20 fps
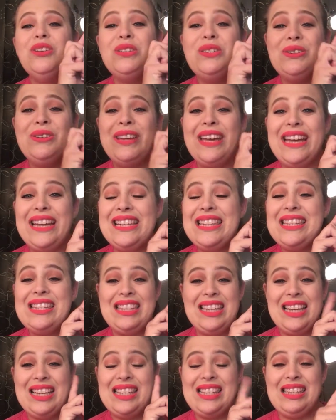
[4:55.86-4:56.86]
You do get
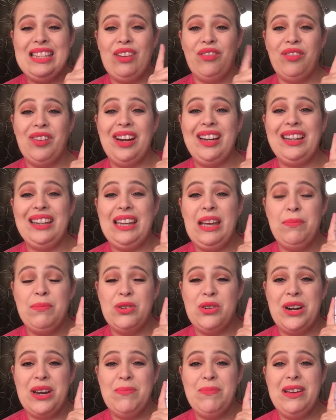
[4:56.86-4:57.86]
6 different lip
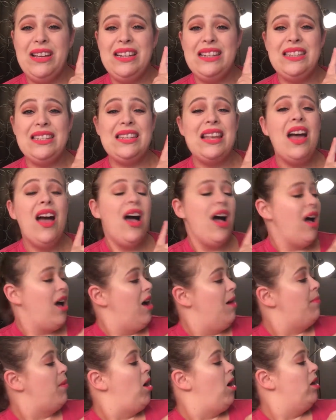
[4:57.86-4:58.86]
treatments,
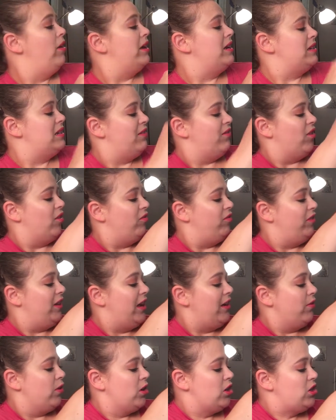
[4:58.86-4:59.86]
all in different
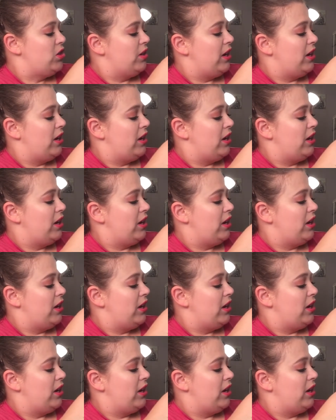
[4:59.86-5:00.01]
flavors.